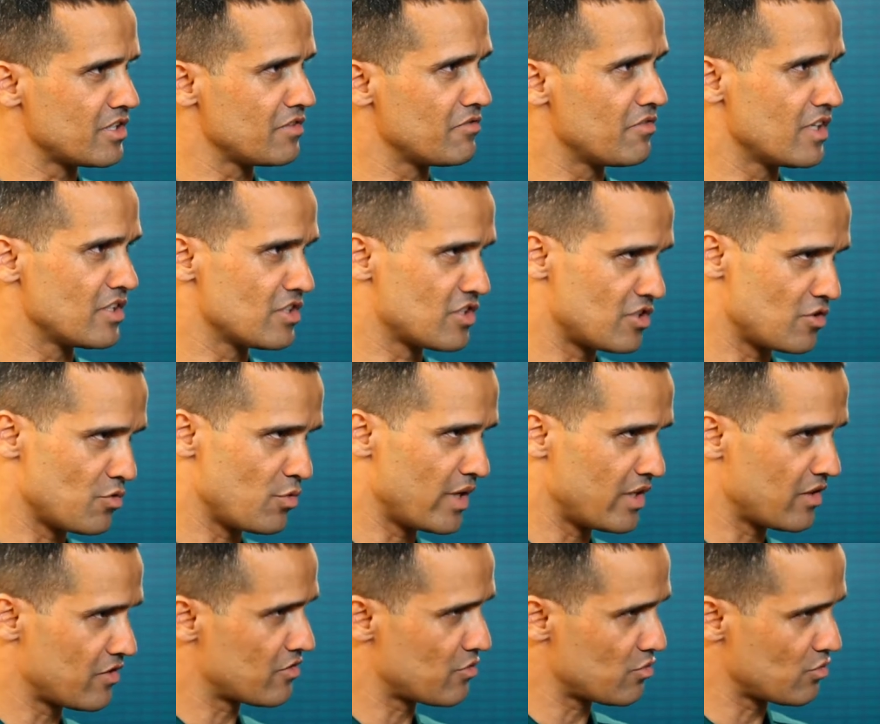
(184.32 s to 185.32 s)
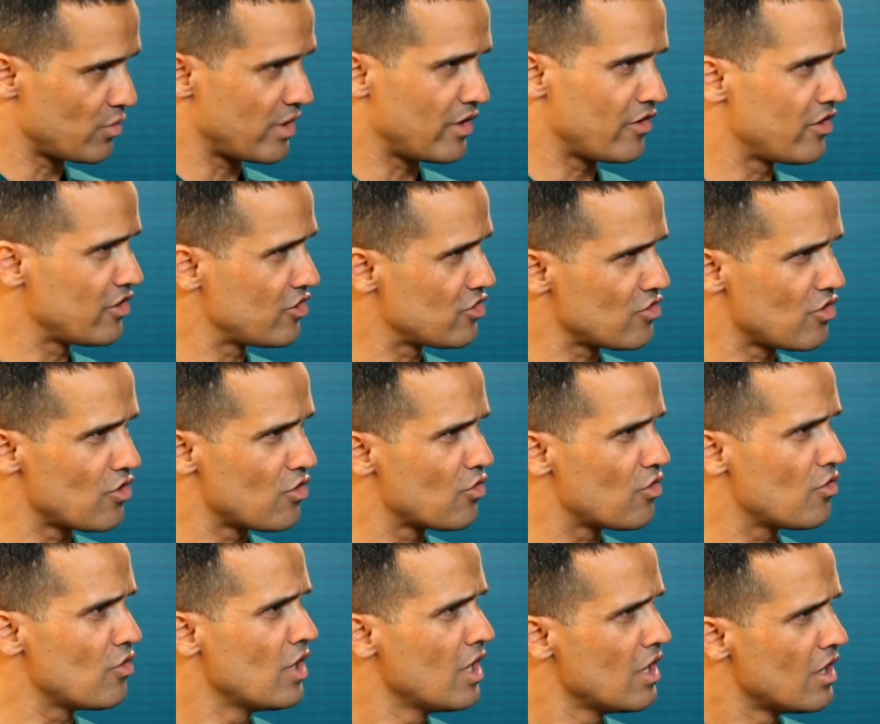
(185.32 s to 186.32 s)
events. You went. Where did you
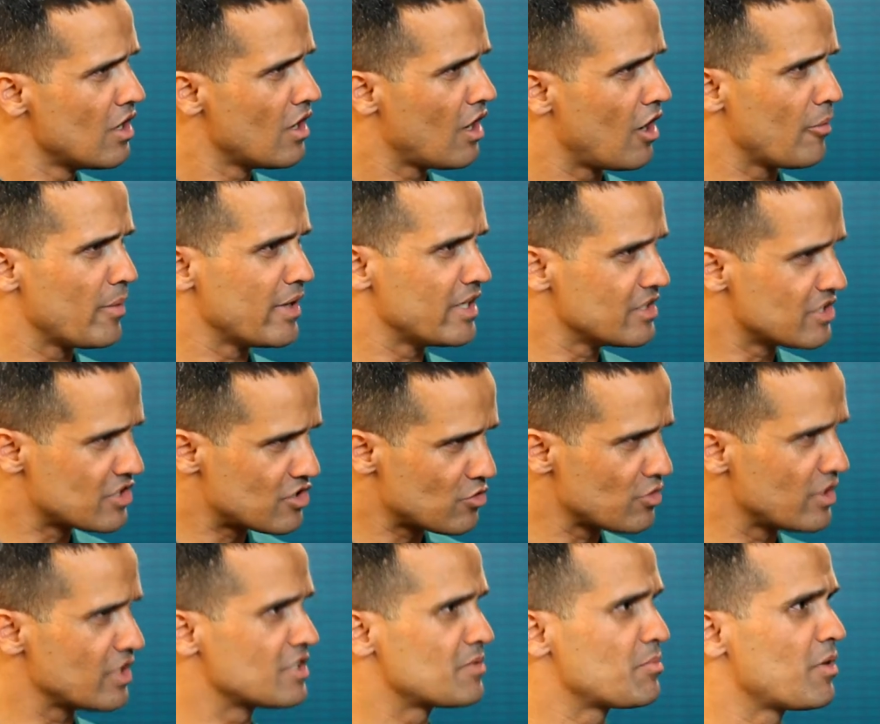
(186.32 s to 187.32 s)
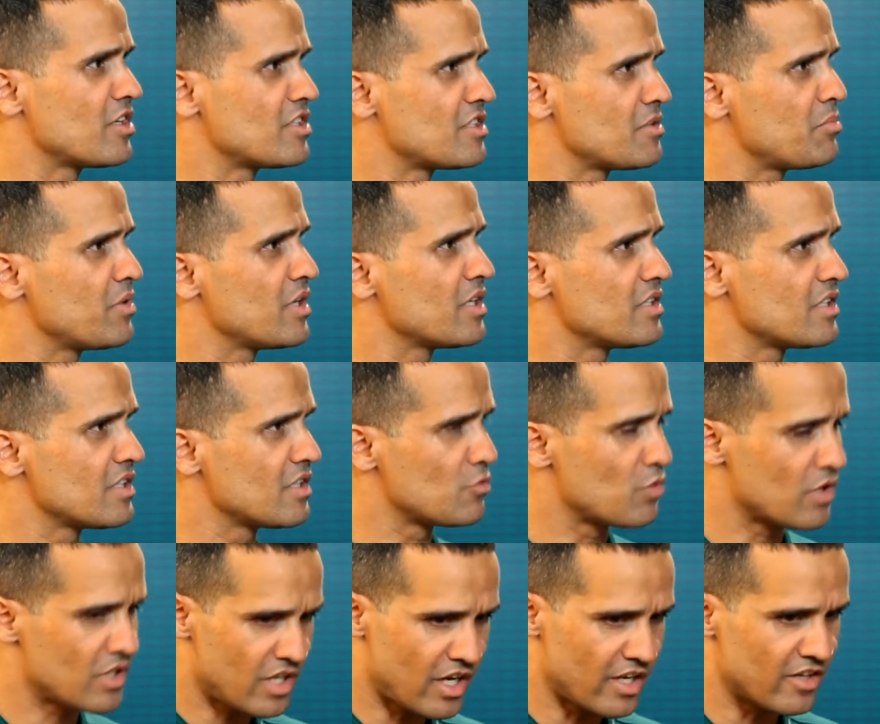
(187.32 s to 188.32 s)
go? How many students participated?
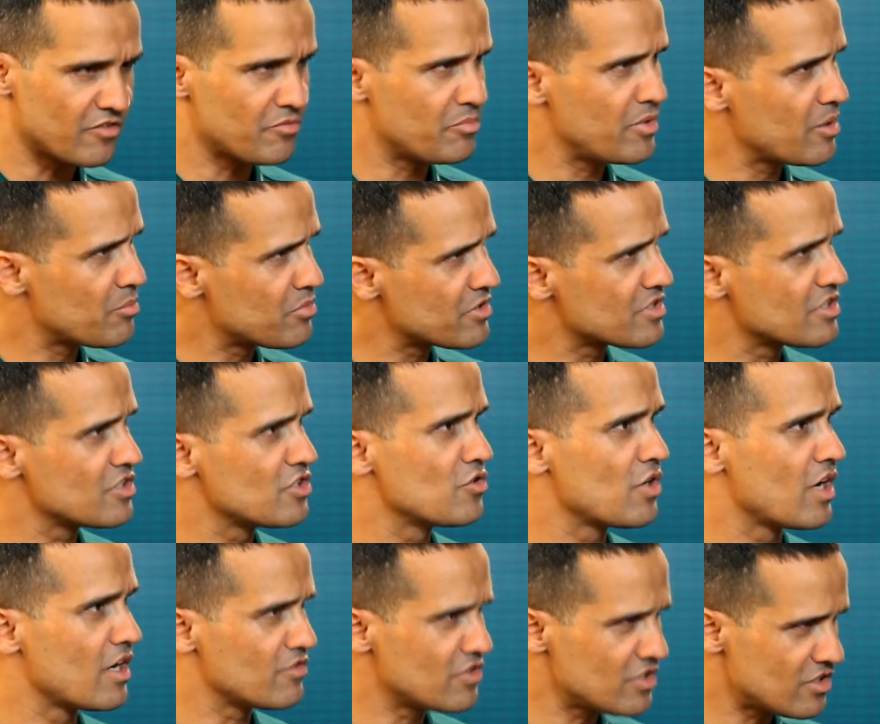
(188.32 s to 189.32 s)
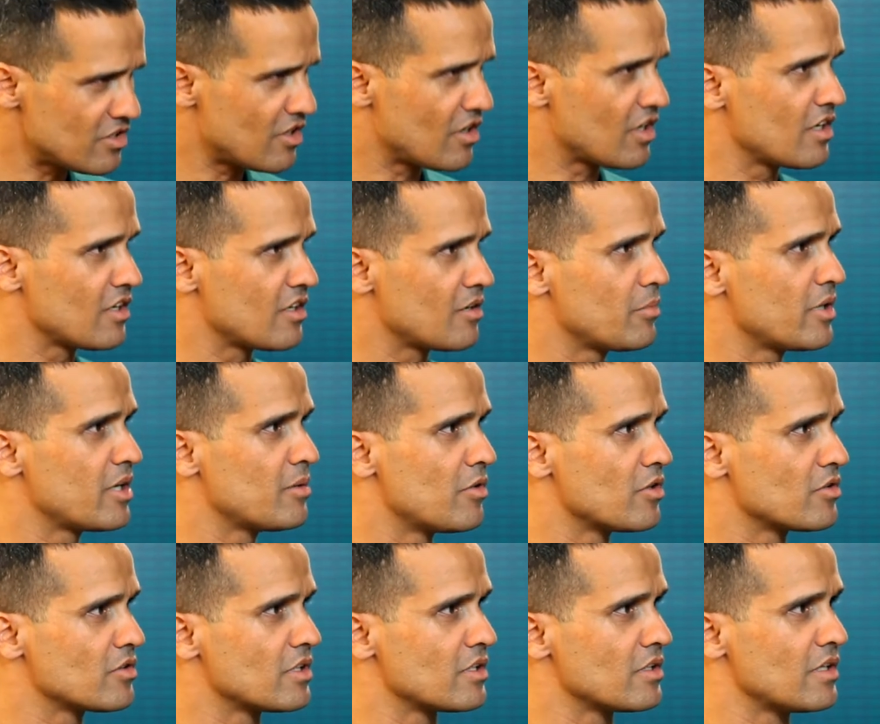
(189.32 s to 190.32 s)
What kind of papers did you have? Just talk a little bit
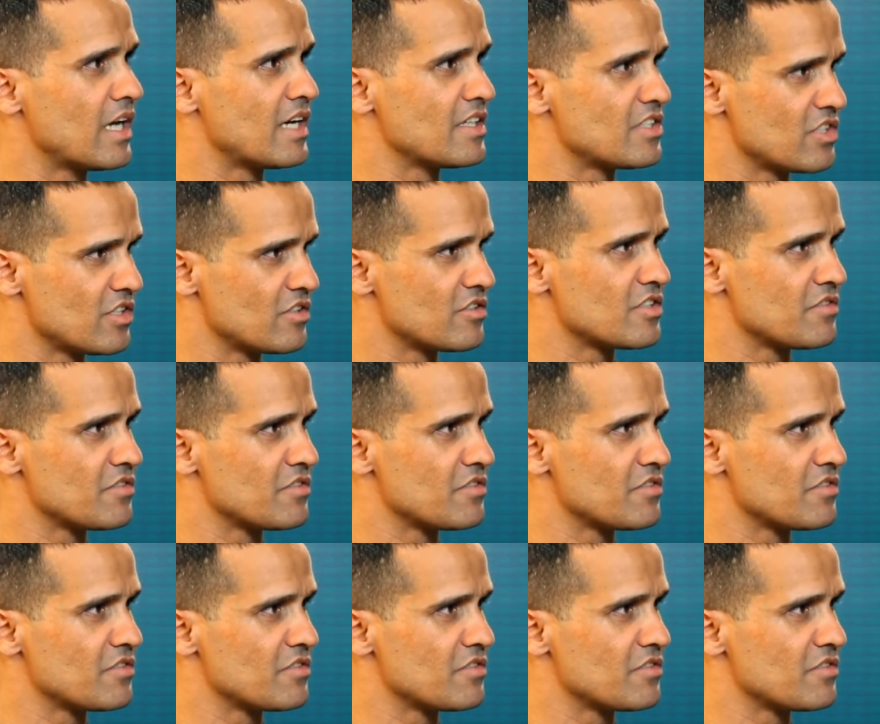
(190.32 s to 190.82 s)
about the last year's